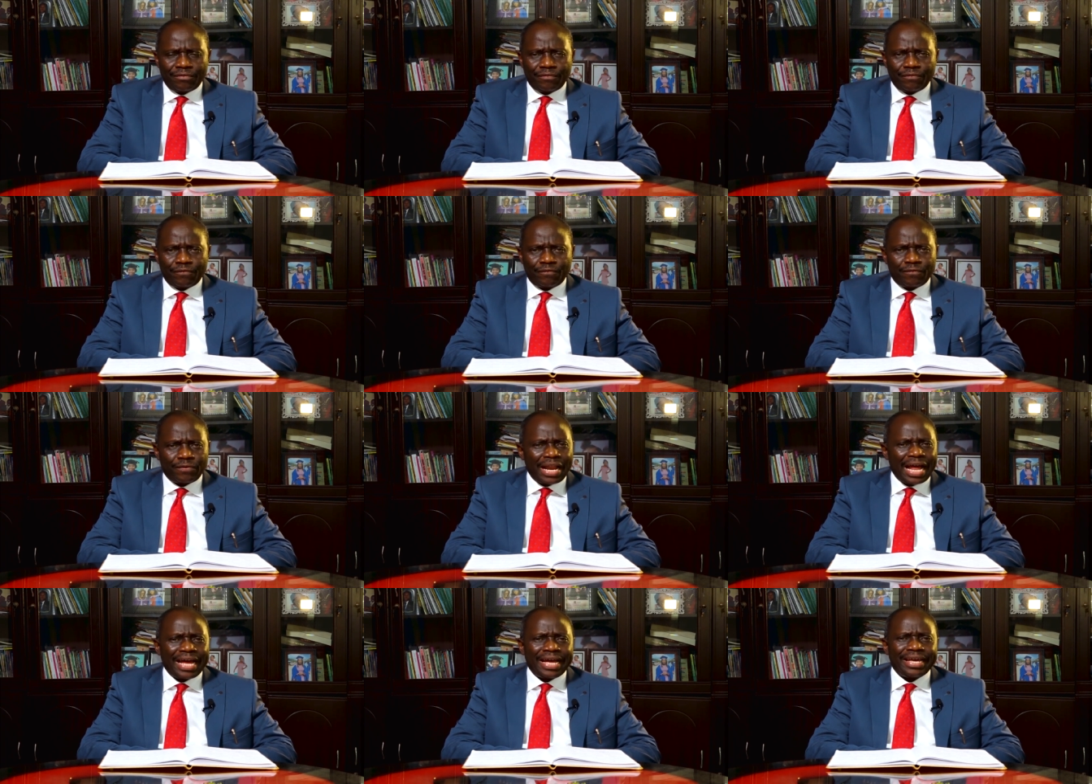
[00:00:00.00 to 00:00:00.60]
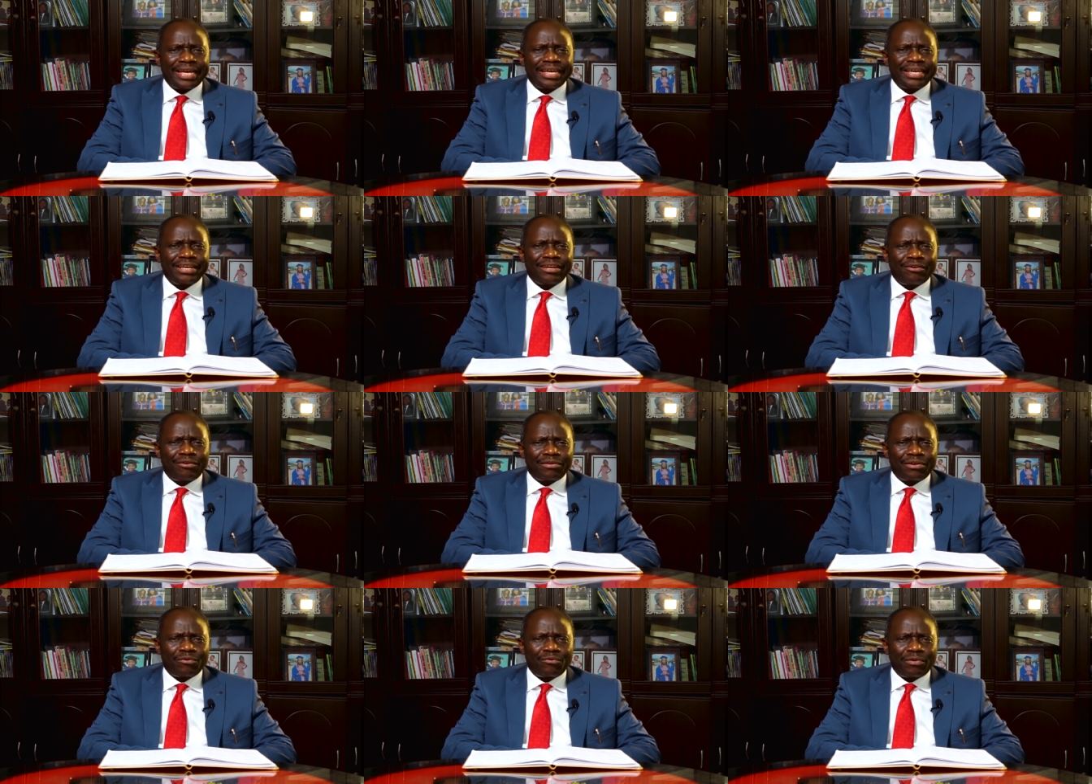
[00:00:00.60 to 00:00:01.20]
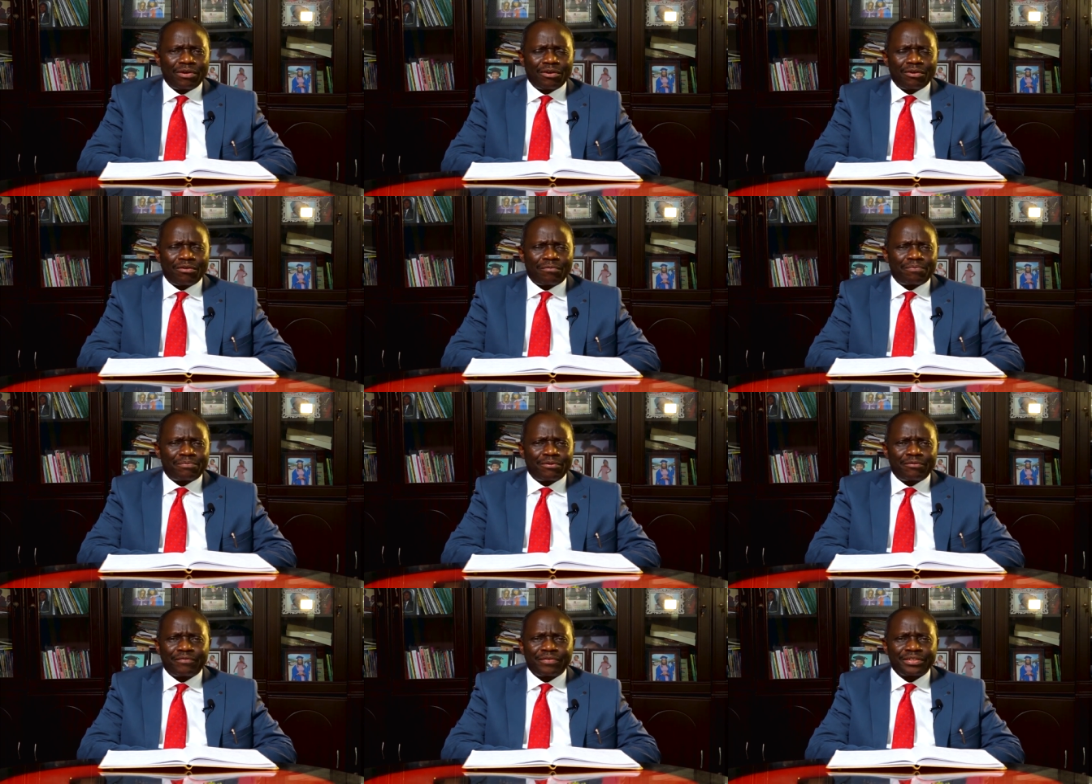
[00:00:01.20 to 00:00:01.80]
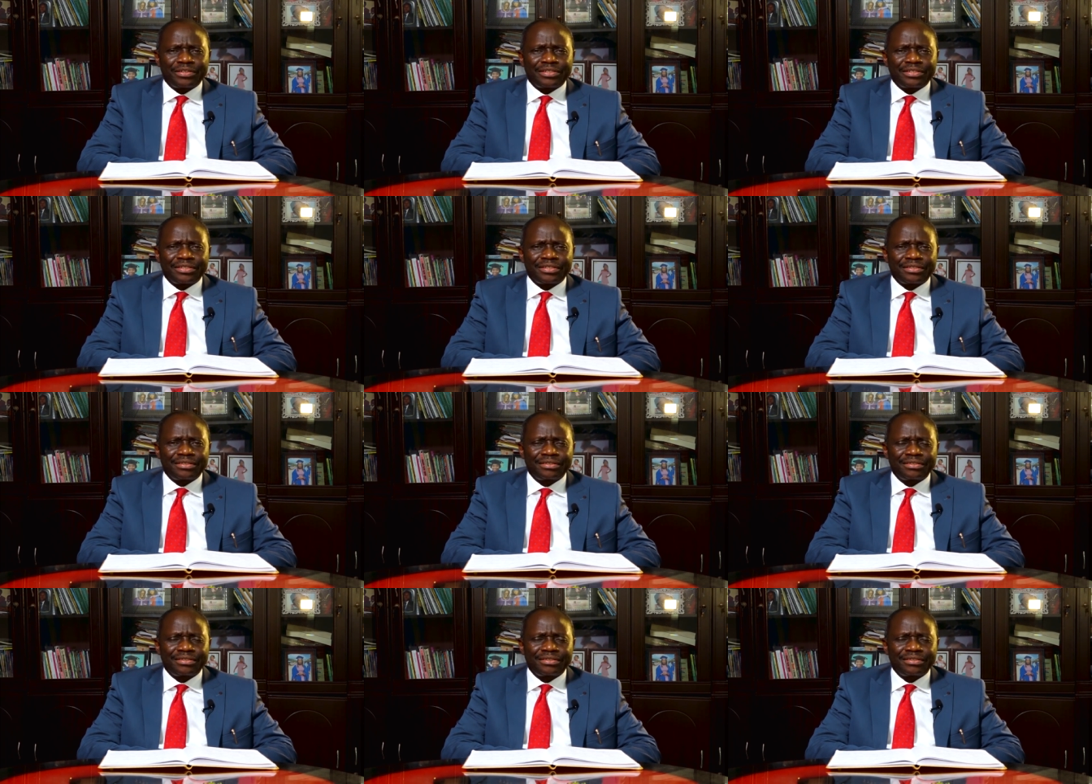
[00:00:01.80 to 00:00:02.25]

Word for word: flying on the wing of prophecy,